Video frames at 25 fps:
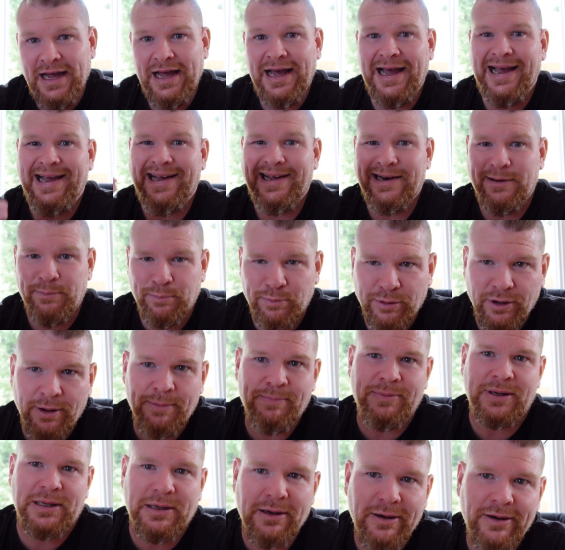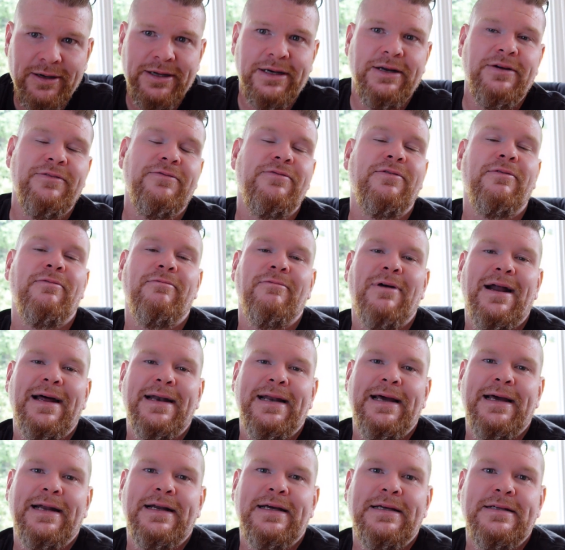had a proper kind of
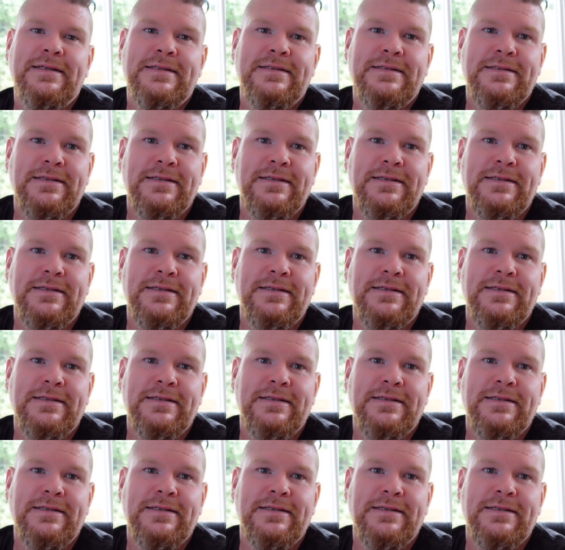run at it.